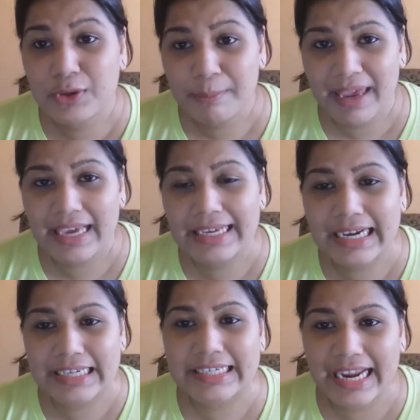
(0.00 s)
So make
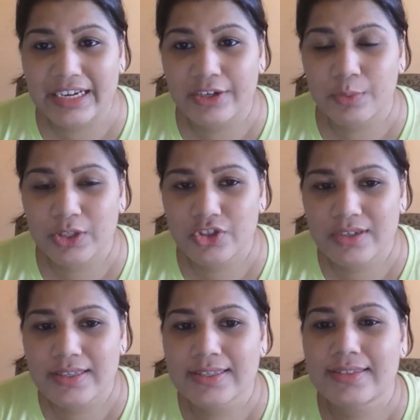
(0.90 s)
content which
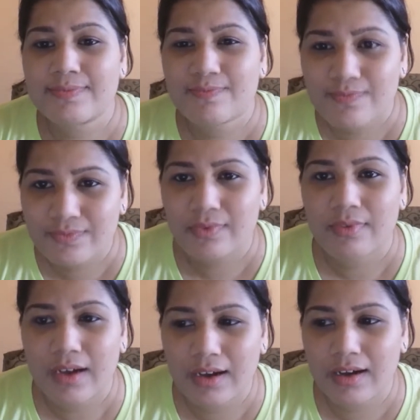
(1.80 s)

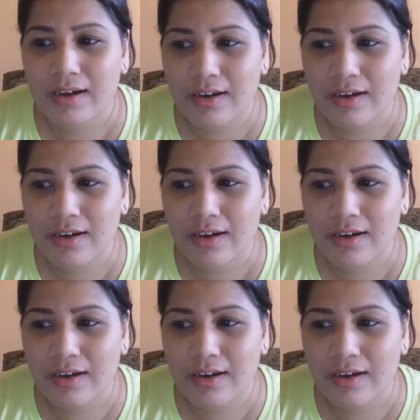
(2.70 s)
you're